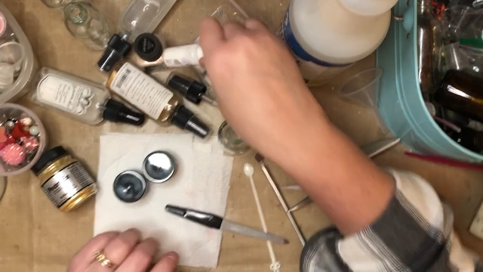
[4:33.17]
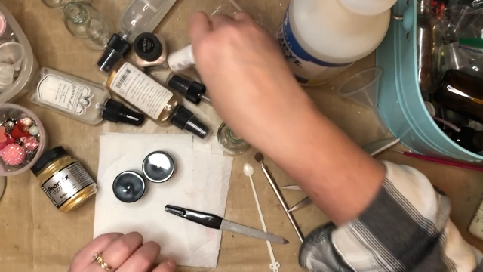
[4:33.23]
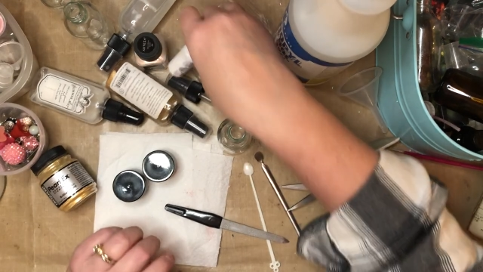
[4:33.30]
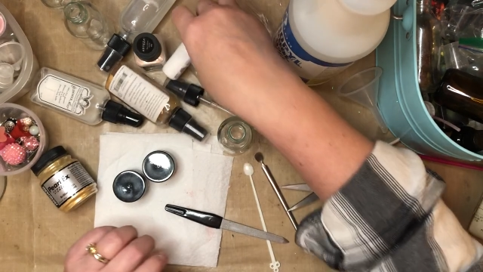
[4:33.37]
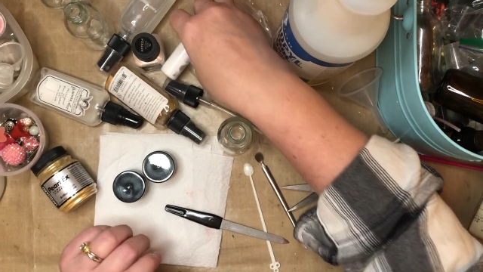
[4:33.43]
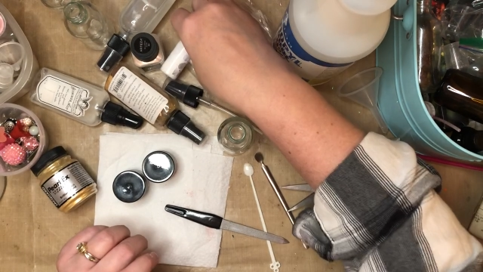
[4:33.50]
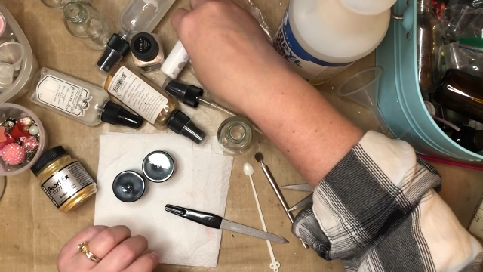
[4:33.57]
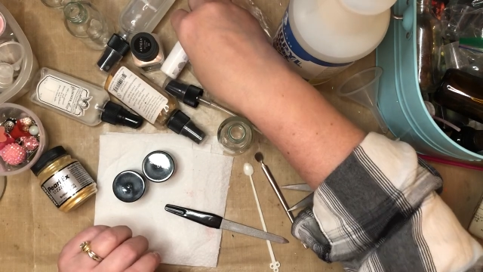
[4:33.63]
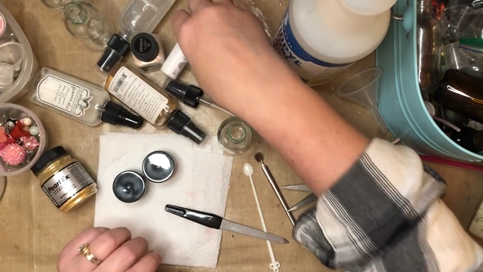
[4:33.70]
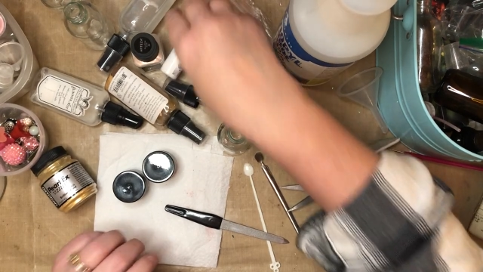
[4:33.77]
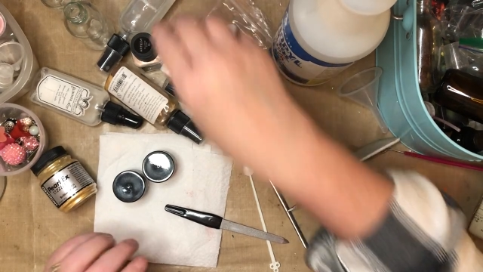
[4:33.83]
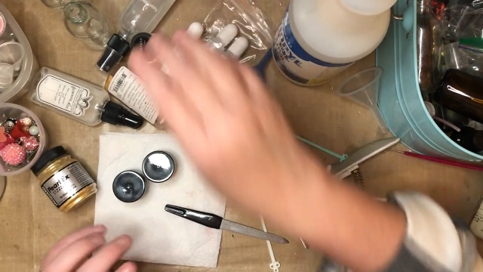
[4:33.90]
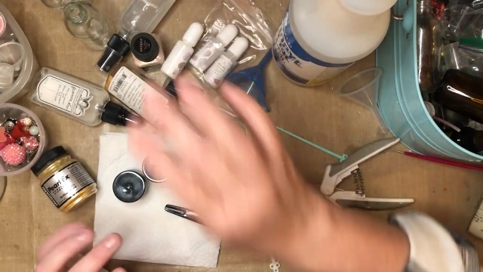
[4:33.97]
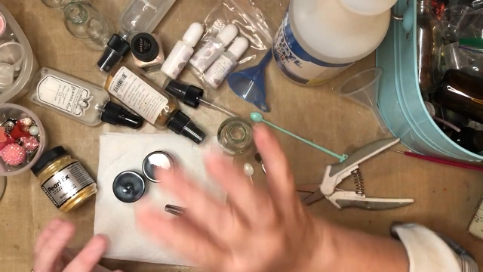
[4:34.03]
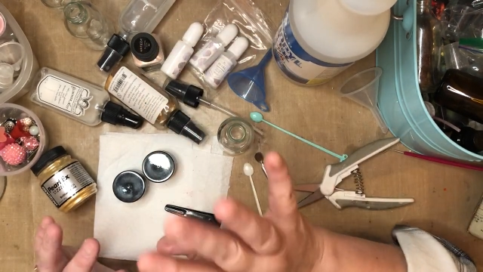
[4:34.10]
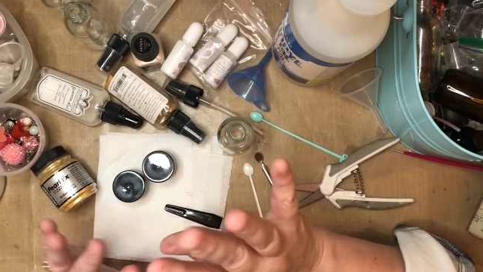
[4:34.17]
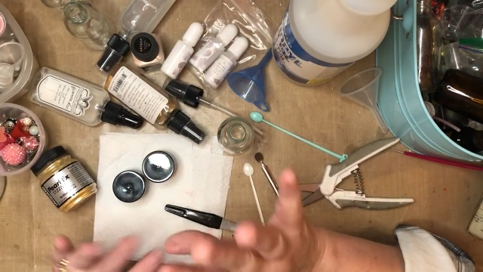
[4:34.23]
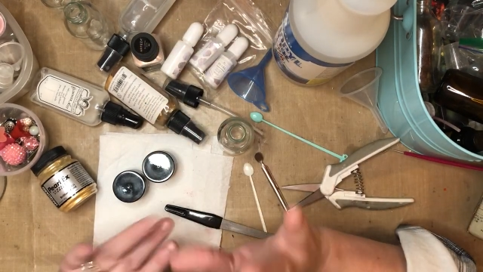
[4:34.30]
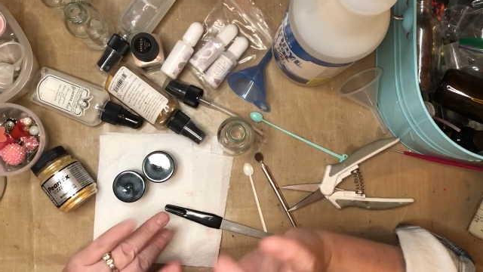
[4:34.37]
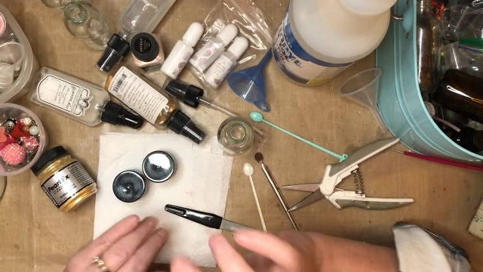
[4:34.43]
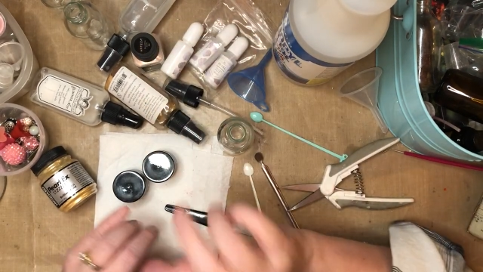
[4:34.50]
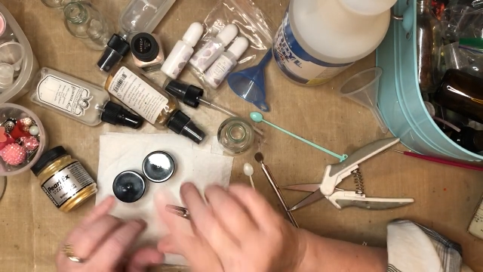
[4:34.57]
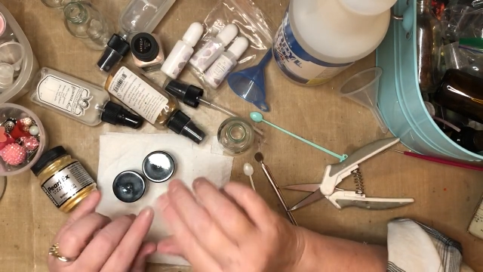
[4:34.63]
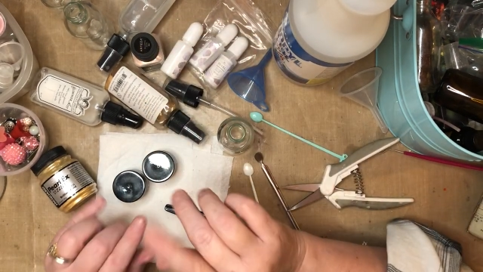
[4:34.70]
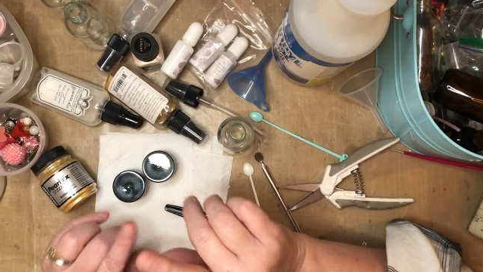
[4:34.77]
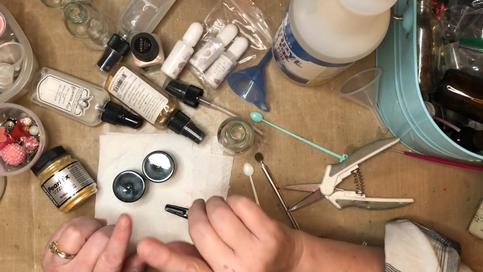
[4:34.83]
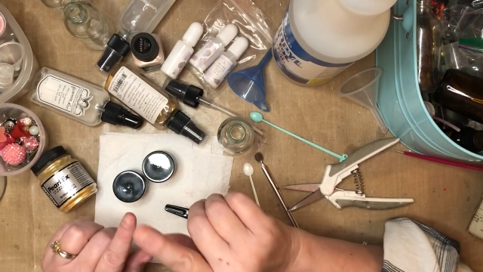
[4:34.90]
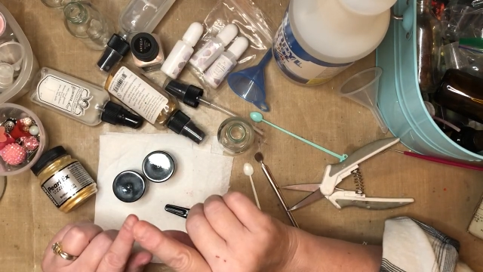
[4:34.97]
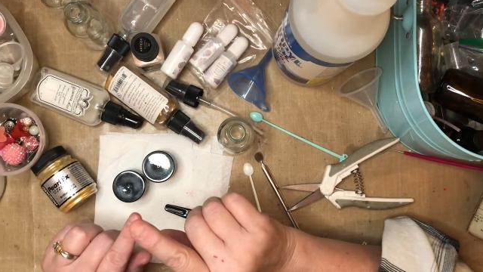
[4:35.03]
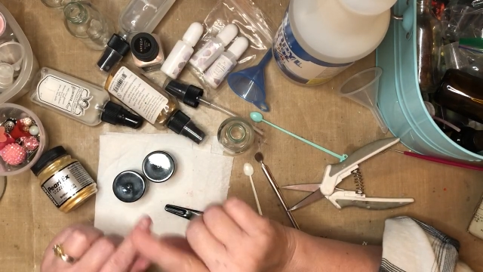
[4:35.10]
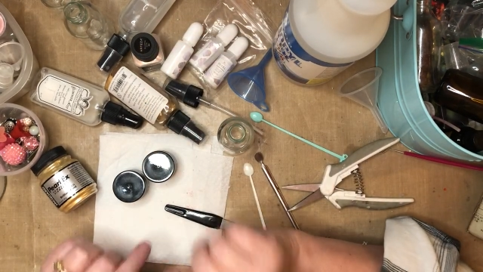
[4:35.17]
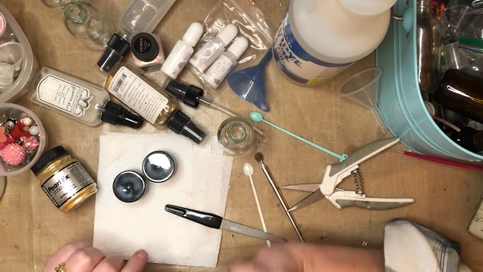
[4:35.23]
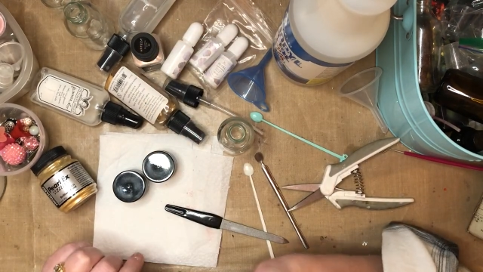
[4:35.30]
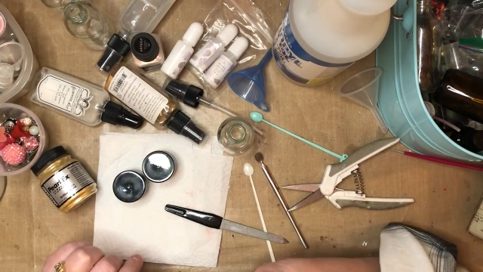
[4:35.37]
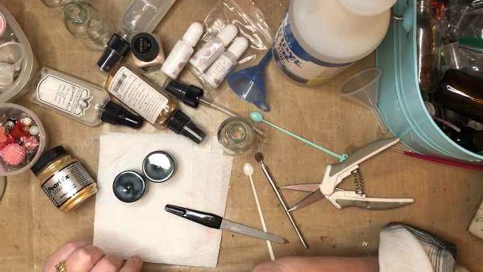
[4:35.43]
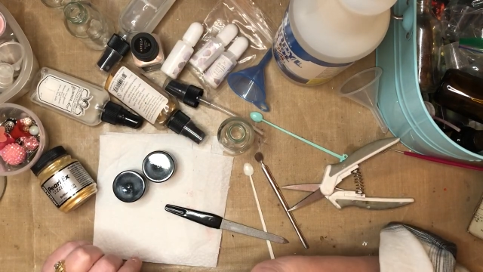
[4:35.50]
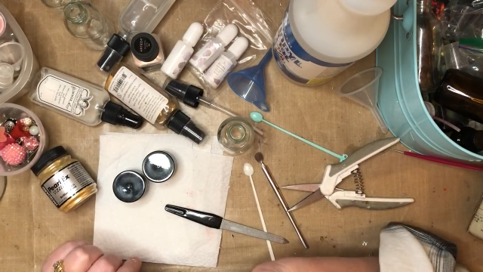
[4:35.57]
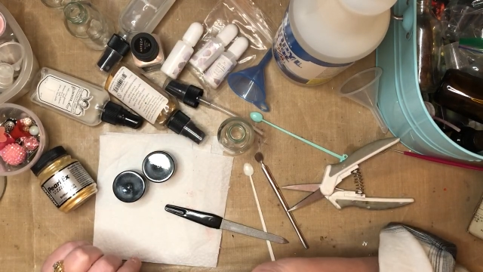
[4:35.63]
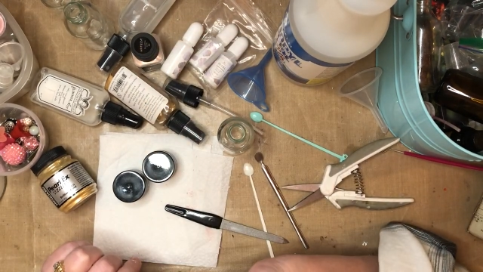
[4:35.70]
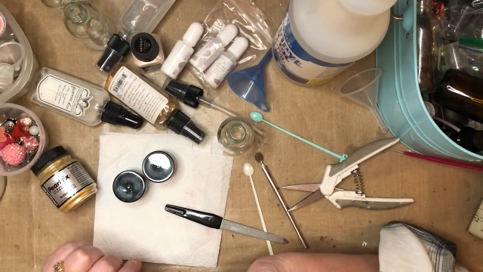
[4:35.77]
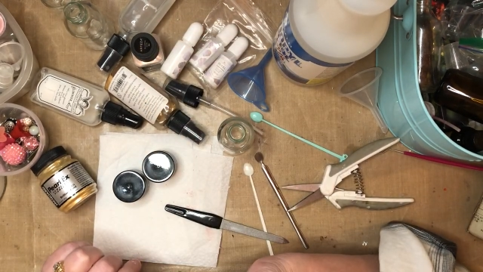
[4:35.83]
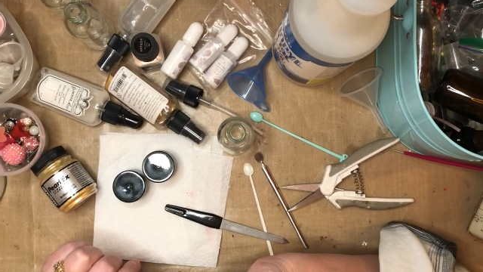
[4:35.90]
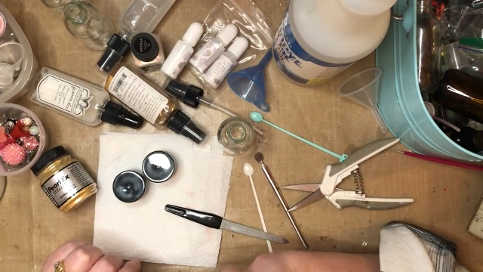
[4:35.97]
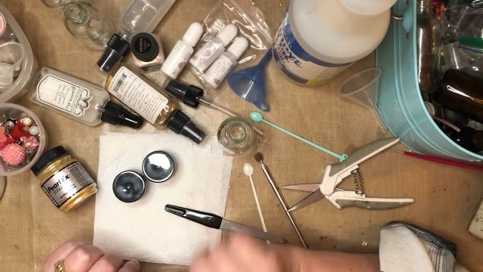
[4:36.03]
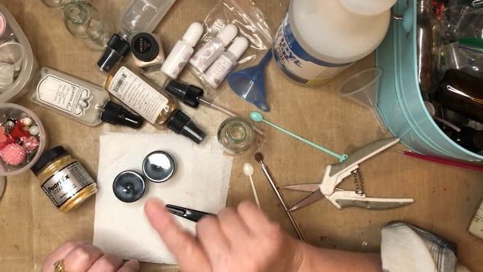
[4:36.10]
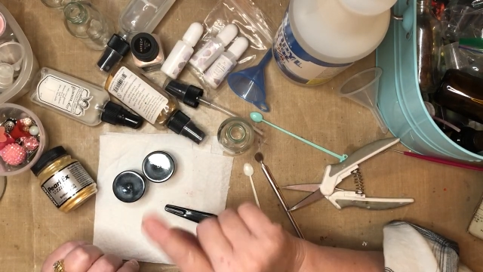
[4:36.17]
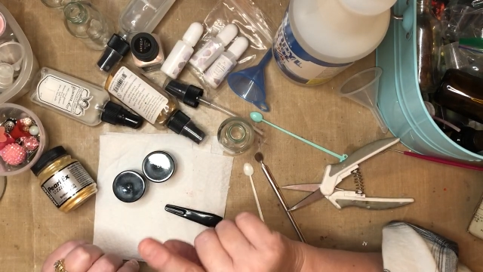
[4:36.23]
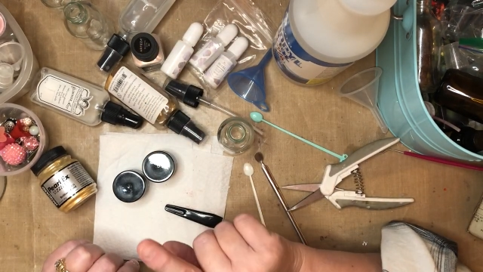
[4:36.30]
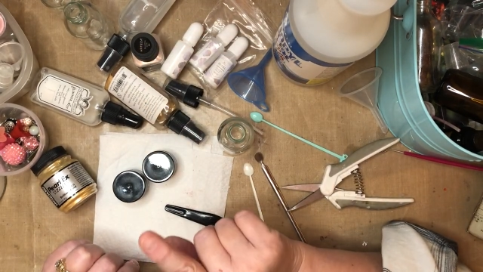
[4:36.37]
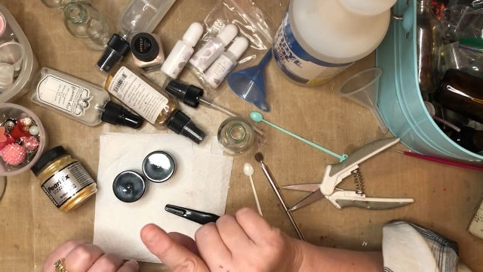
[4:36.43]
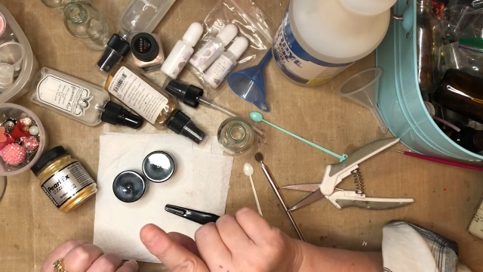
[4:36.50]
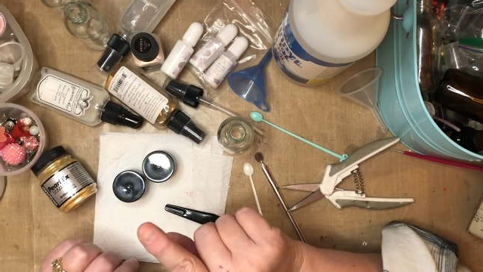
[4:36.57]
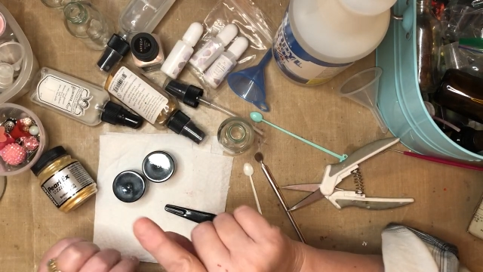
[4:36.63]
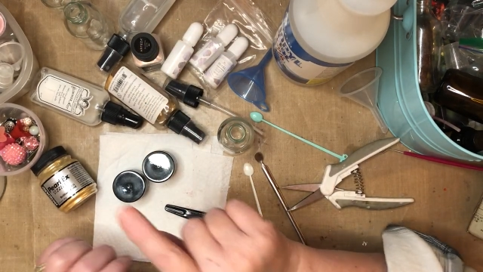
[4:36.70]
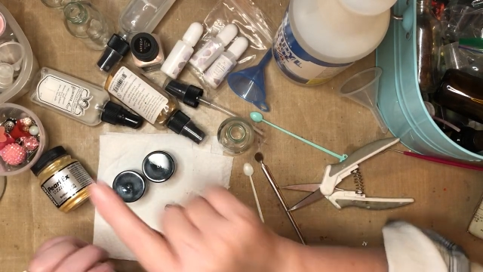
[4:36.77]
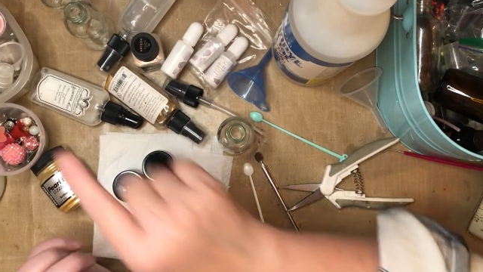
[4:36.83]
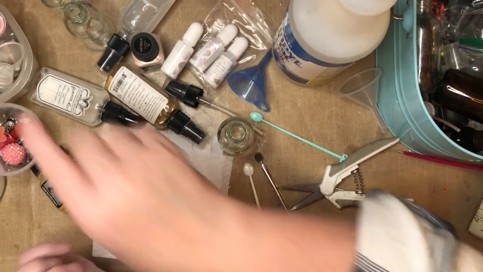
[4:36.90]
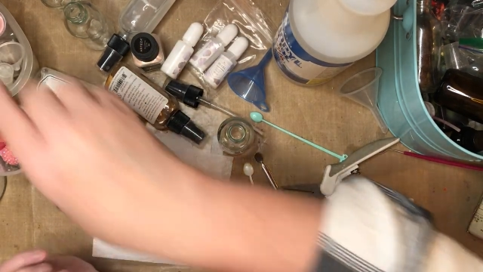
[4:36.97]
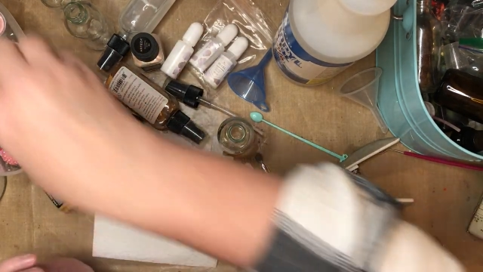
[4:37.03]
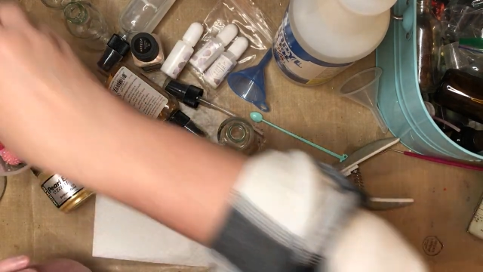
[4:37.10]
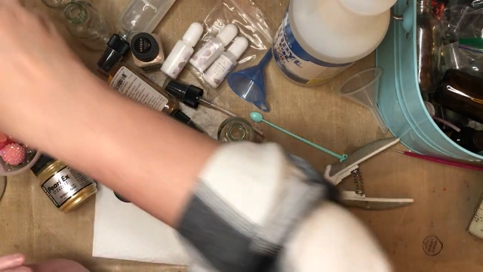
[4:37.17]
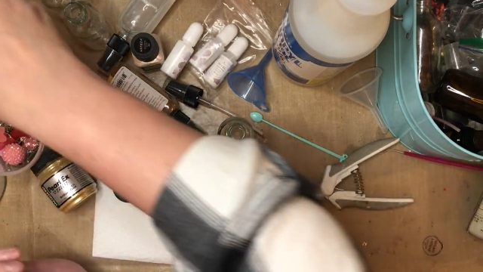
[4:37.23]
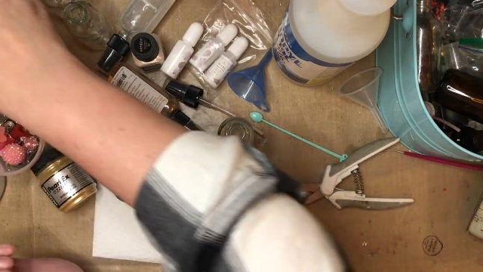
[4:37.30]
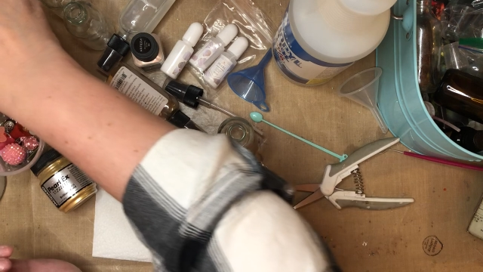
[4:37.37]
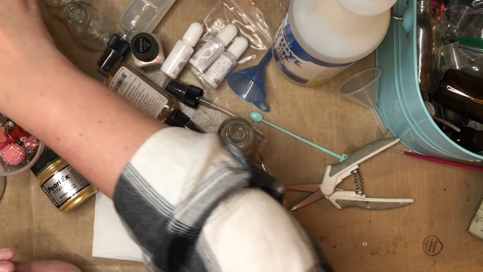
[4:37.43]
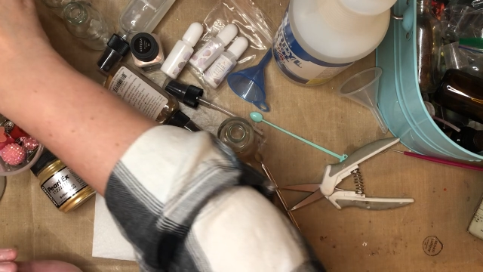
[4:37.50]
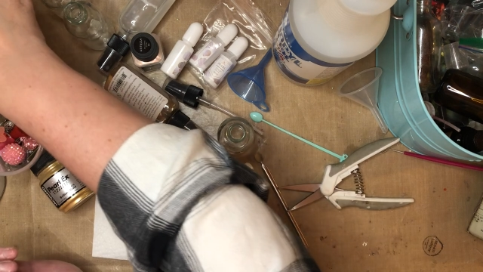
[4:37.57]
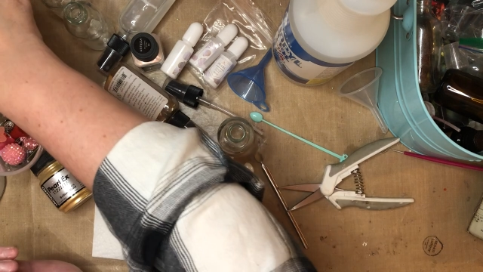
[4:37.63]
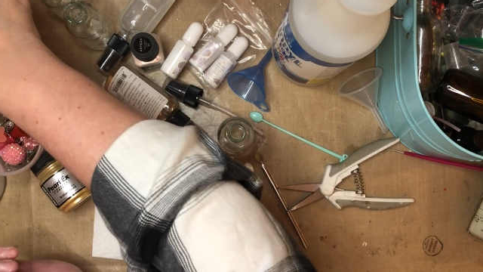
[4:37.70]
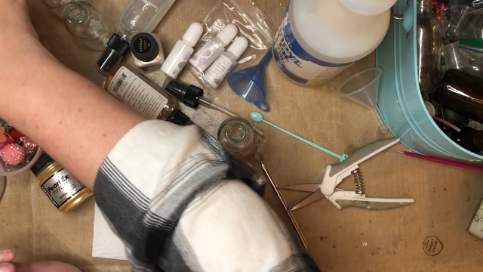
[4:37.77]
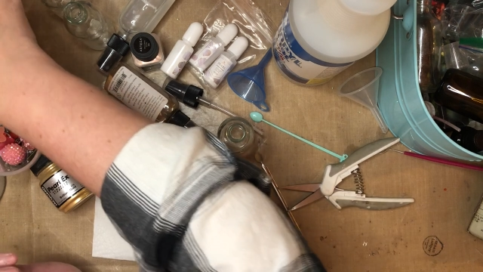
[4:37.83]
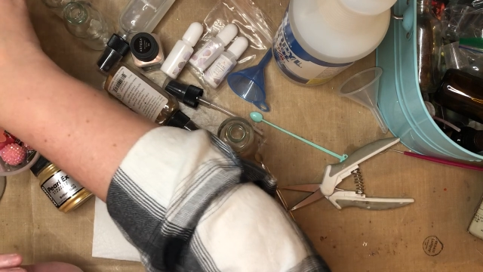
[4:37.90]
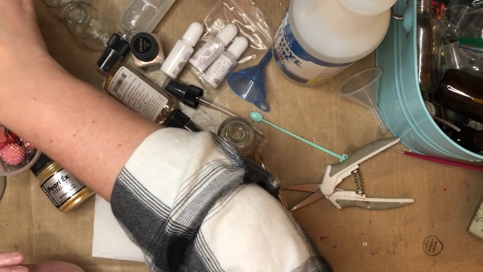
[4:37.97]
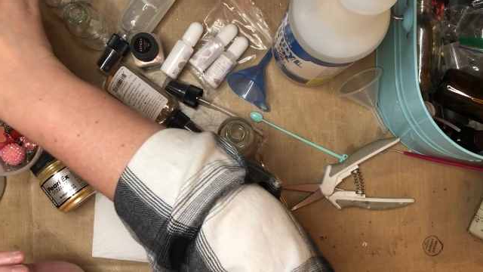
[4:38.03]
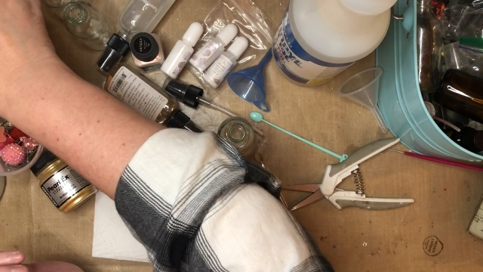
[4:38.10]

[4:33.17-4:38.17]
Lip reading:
(no speaker visible)